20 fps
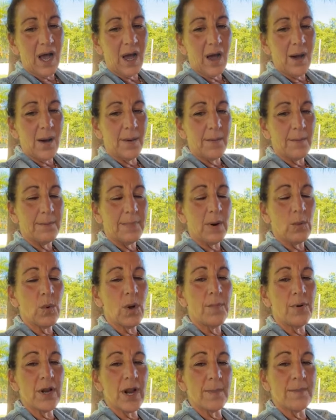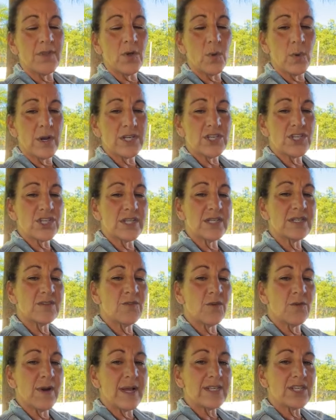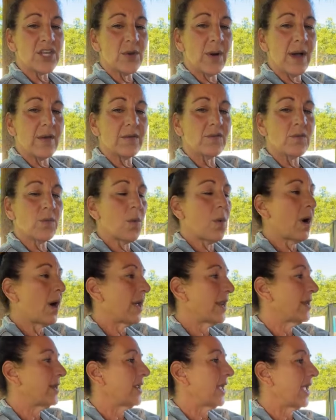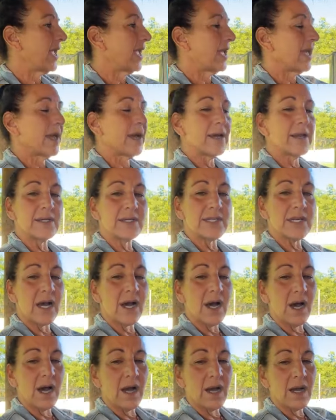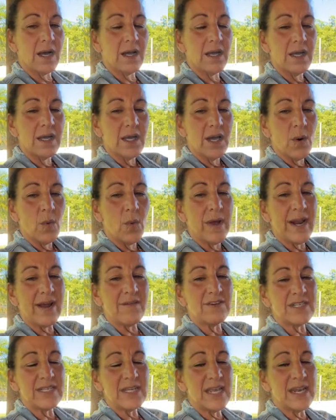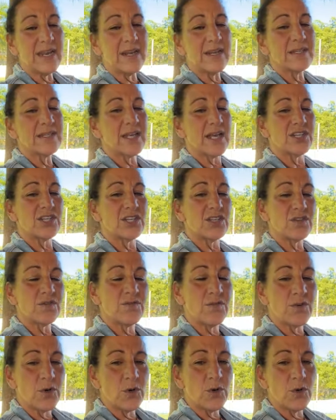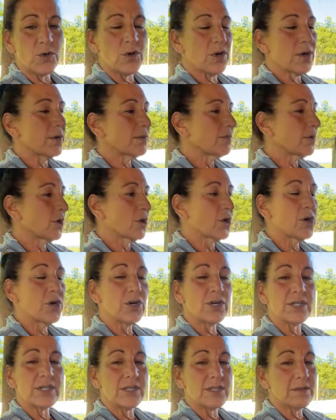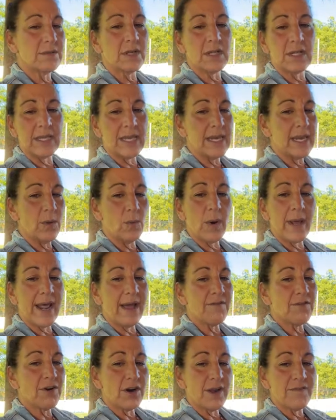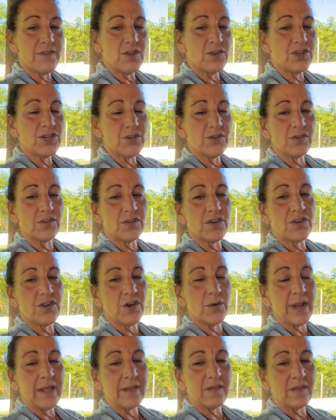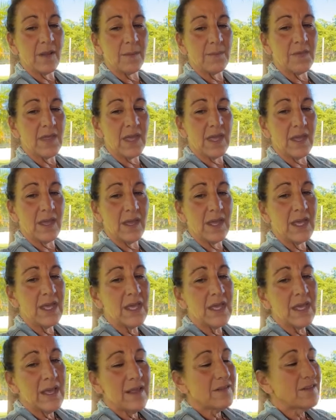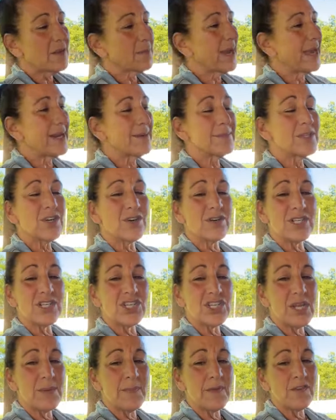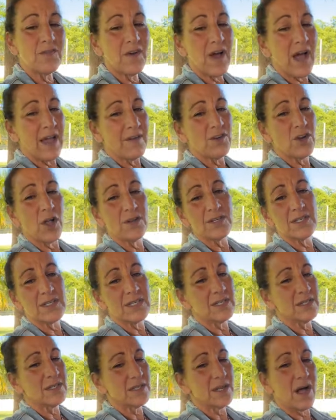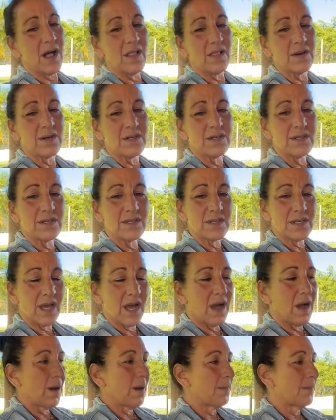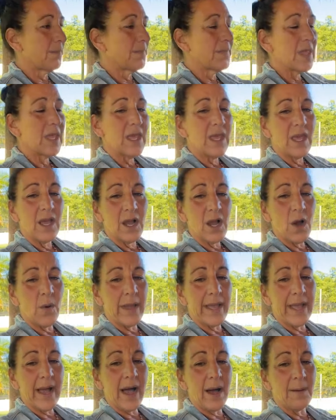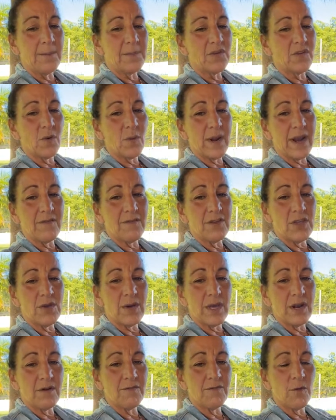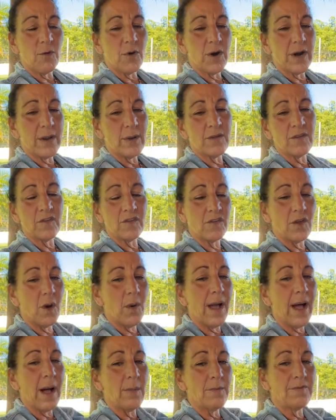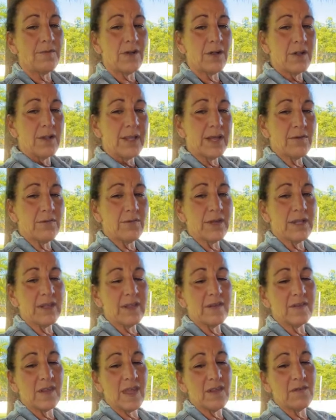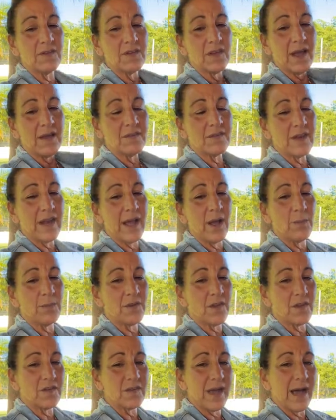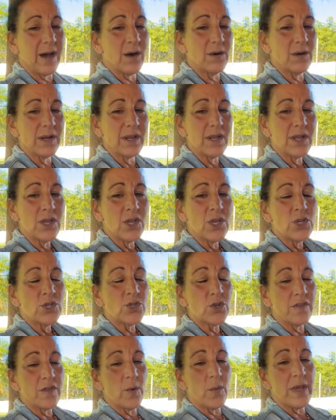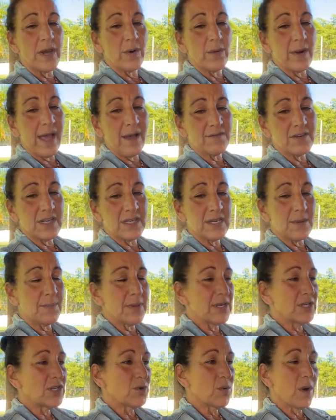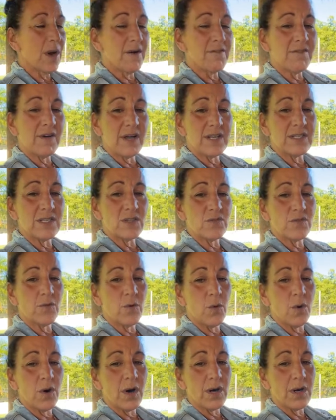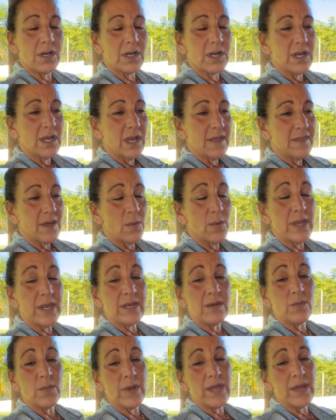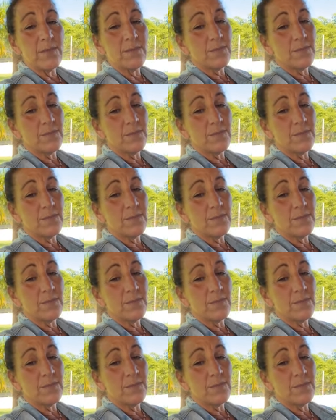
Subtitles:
But we'll put up the wish list for Rescue House 1 and whatever's needed, such as food or goods, cleaning, whatever, if you choose to donate something. Some items are as cheap as $5, $6. Going up, so whatever you can afford, it's so helpful. It really saves us. It helps us out so that we don't have to dip into our funds for that we